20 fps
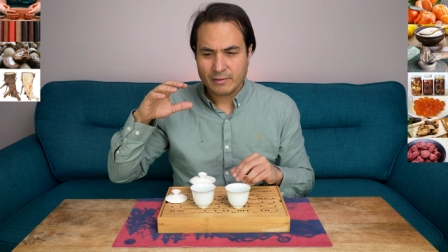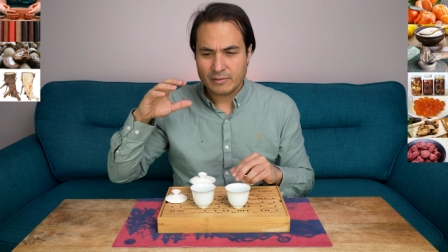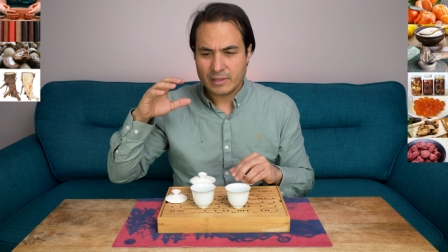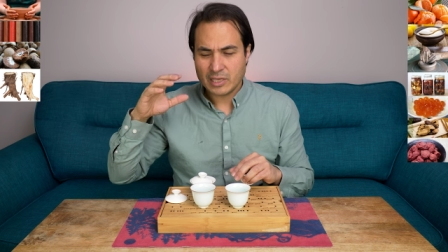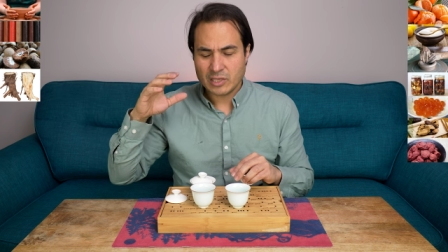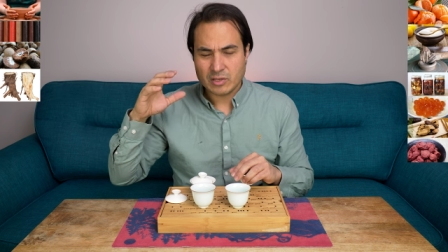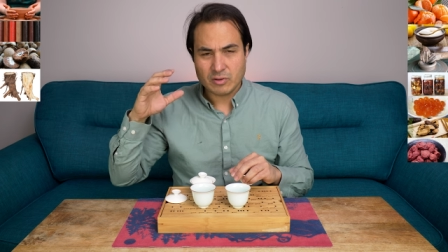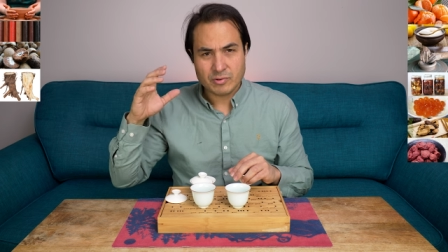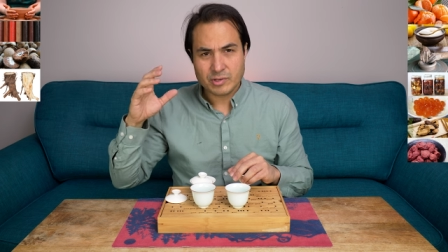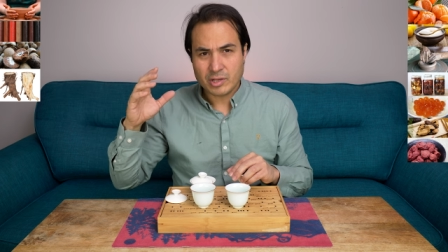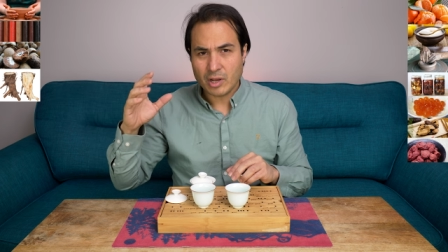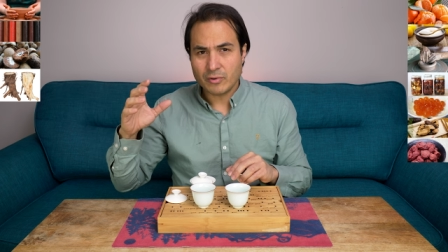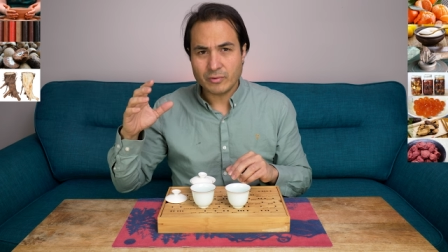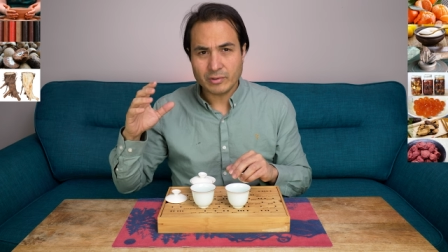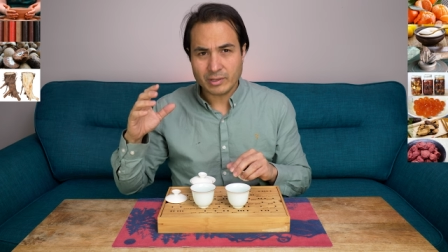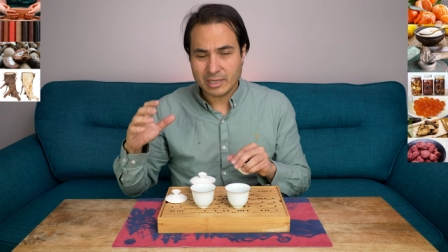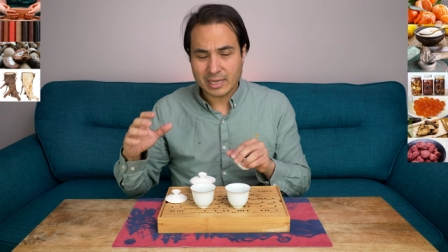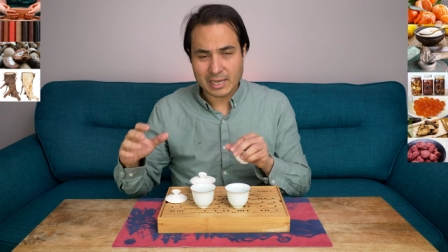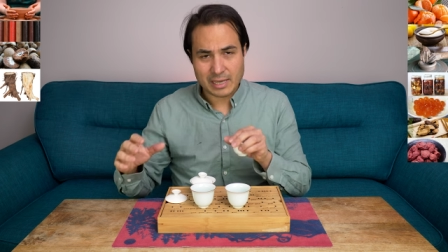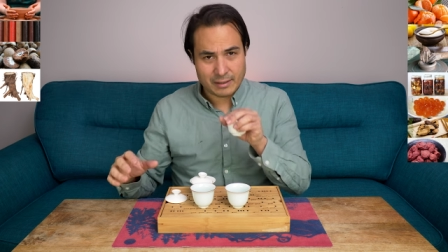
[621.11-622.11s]
that you
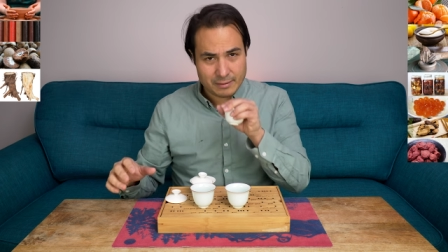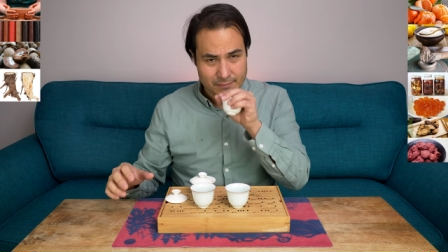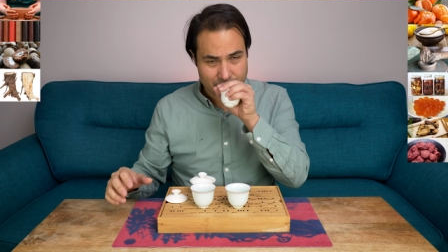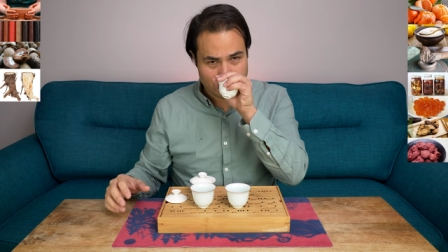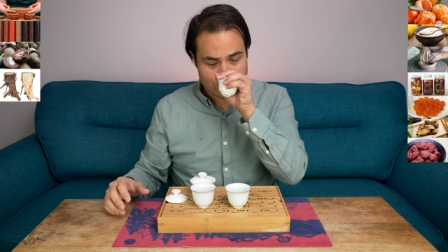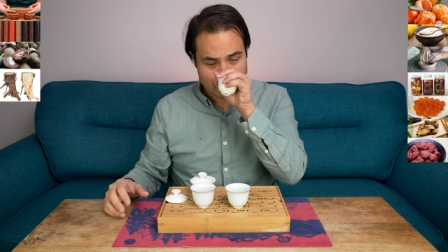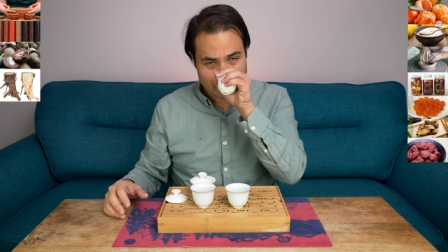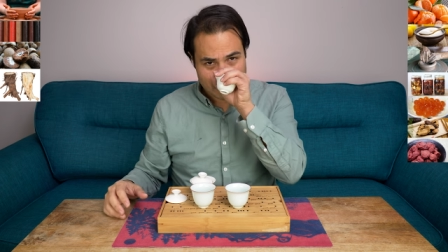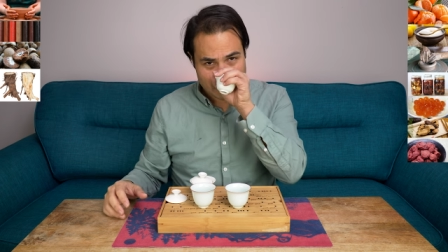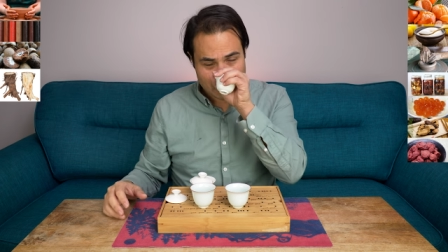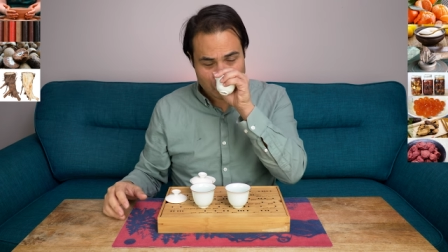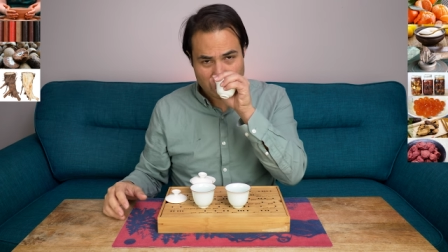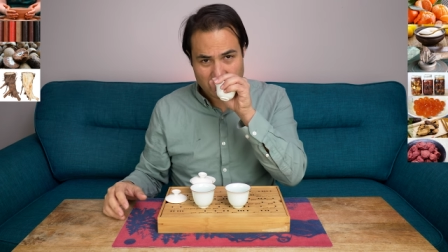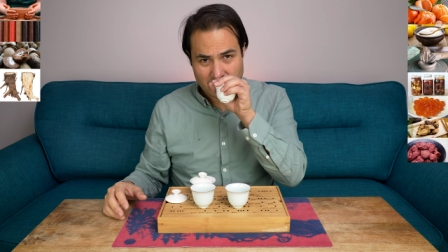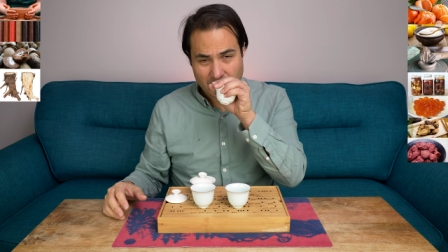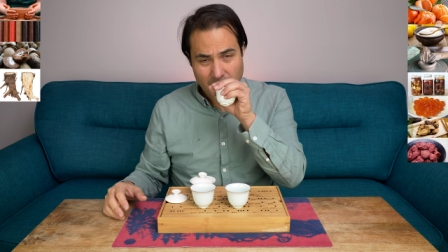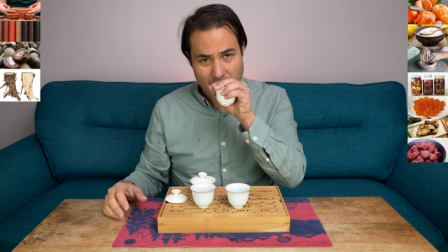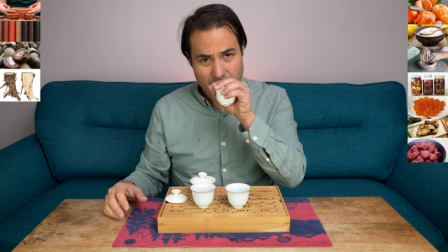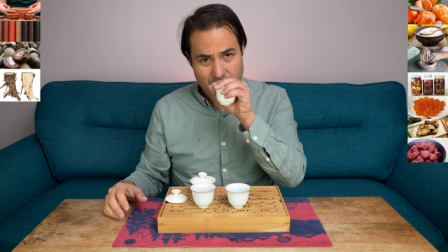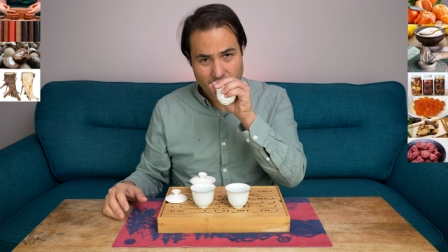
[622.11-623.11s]
don't get
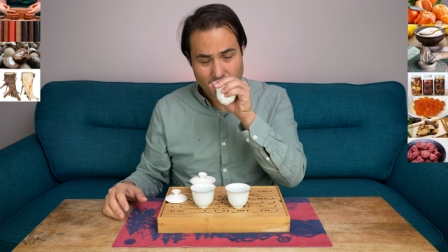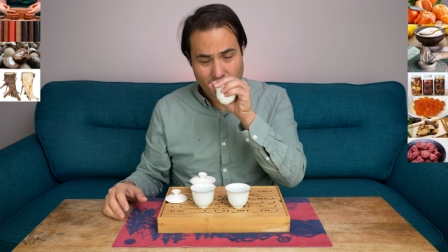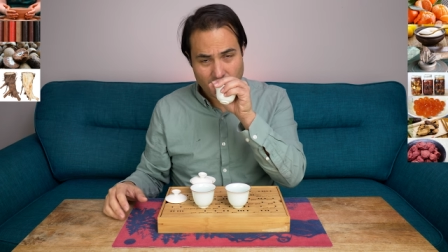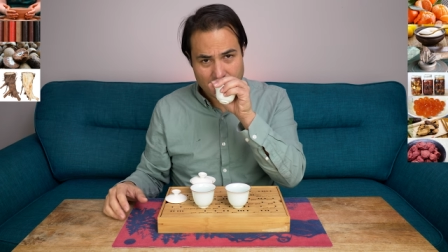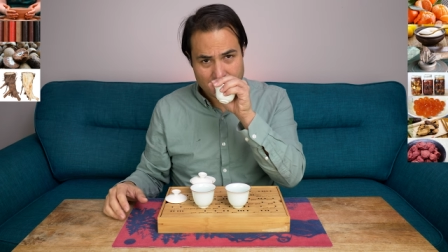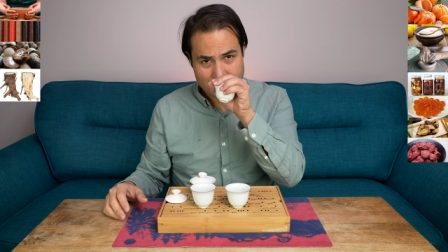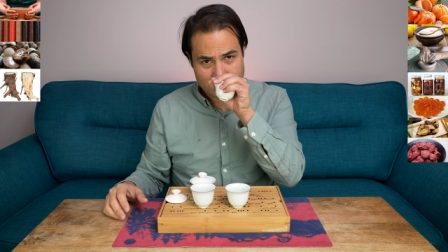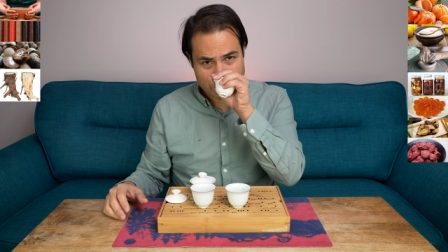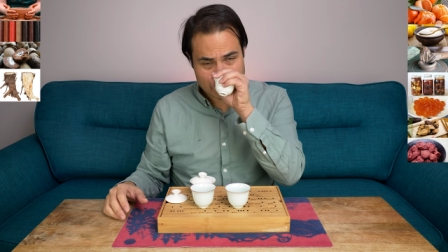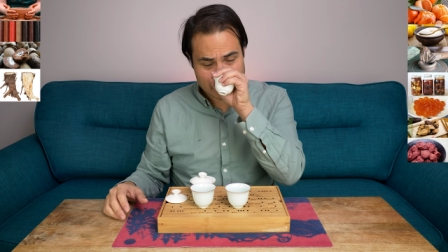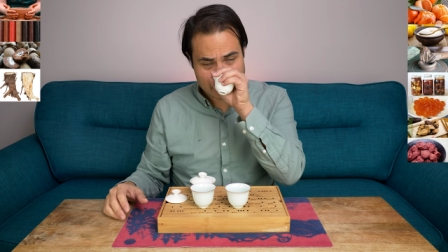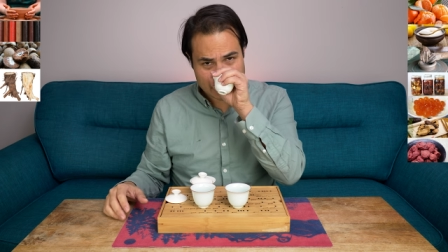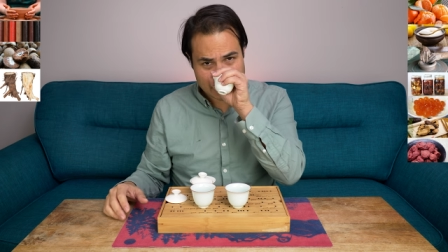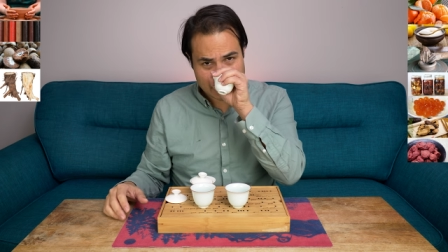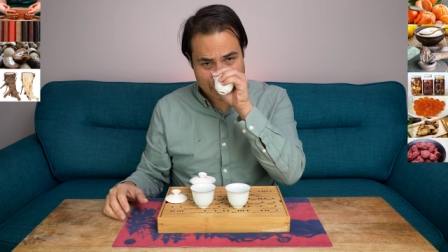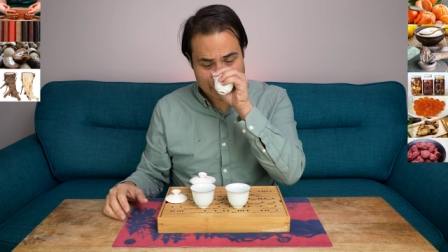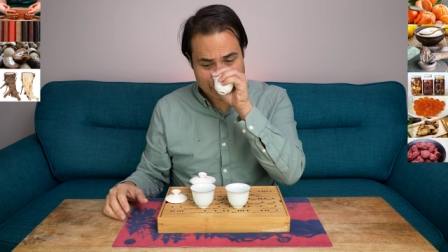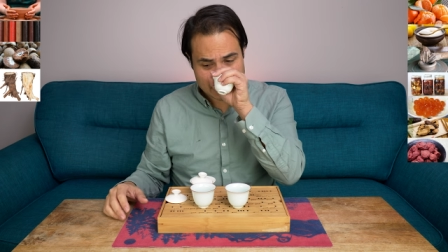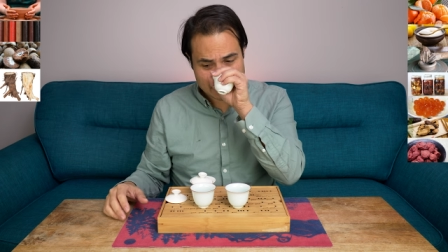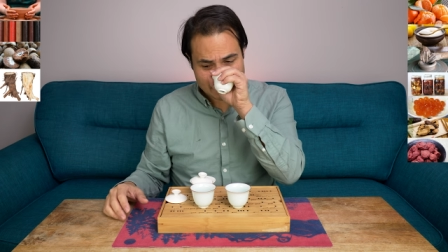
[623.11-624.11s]
with other ripened
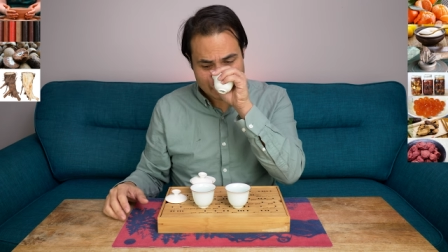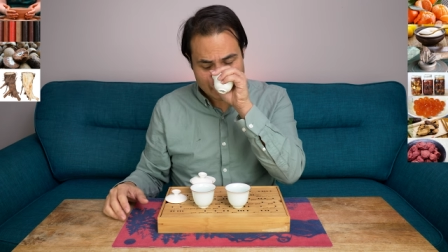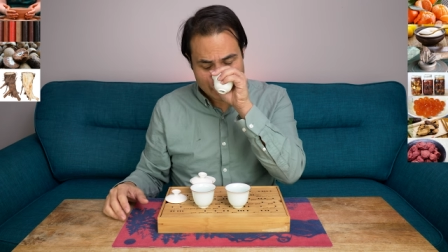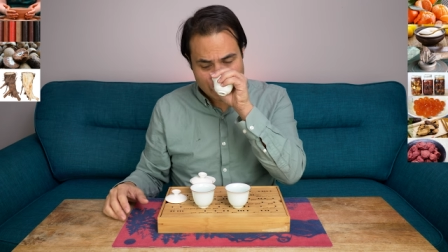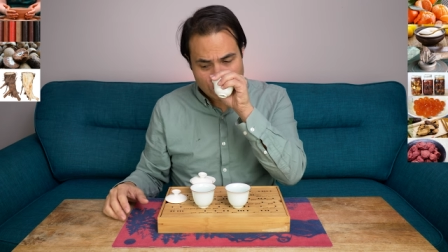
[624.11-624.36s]
teas.